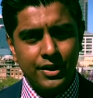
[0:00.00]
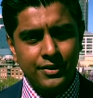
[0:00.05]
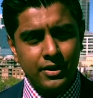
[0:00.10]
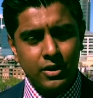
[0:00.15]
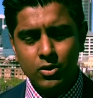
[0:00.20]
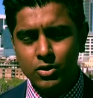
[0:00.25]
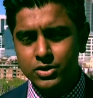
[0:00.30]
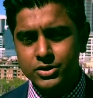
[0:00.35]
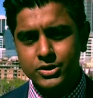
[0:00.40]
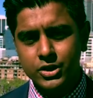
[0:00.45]
and
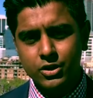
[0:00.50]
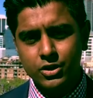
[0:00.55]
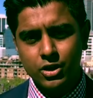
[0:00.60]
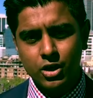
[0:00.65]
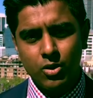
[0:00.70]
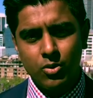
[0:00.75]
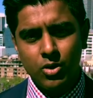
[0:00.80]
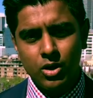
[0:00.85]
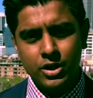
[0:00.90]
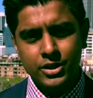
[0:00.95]
then also
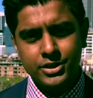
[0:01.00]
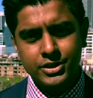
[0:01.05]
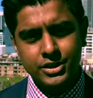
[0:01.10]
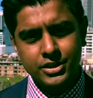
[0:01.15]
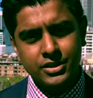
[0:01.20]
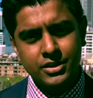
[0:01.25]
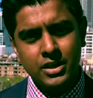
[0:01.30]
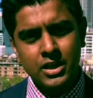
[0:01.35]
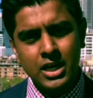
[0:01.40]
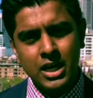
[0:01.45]
go on
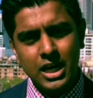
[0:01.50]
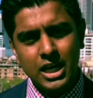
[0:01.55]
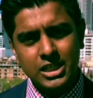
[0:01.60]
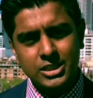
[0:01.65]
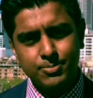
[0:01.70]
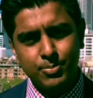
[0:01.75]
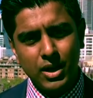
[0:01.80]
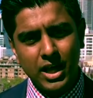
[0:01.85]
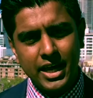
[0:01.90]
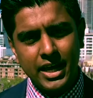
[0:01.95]
to
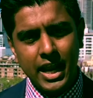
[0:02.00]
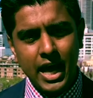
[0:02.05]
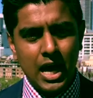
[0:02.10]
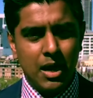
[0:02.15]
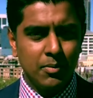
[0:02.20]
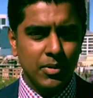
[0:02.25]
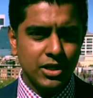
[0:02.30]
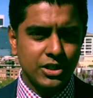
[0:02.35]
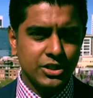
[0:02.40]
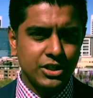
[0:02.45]
explain
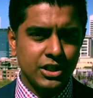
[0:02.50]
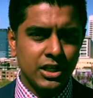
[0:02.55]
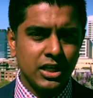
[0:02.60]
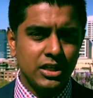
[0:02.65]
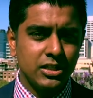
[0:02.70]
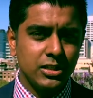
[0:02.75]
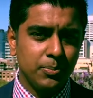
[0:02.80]
how much